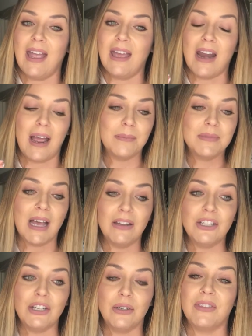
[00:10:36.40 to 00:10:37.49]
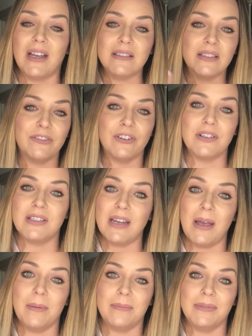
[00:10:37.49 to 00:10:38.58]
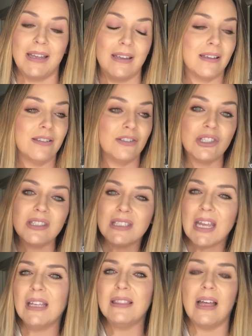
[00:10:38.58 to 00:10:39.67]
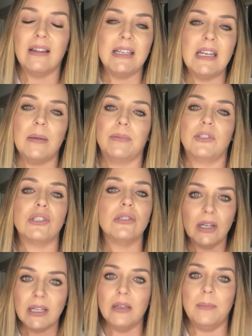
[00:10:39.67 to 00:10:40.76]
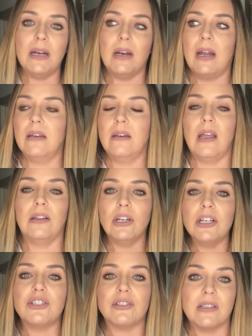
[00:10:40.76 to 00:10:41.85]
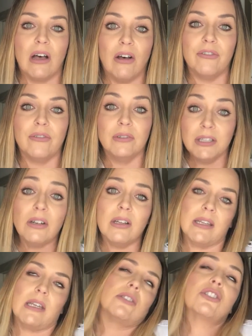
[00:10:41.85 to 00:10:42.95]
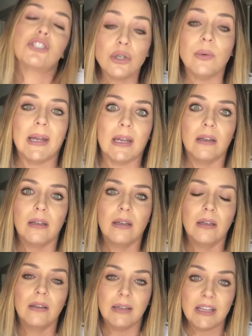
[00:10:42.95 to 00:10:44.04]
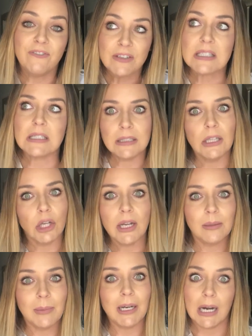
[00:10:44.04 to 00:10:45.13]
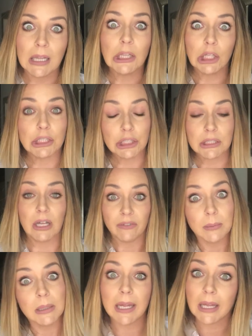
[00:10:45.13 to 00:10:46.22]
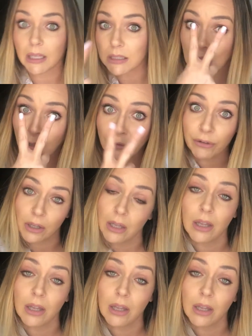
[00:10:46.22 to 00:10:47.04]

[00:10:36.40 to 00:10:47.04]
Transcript: And I'm telling you, that's the first step. Like, just take that leap. Just look in the mirror and look at yourself. Literally, do it. Like, physically look in the mirror and look at yourself and be like, self,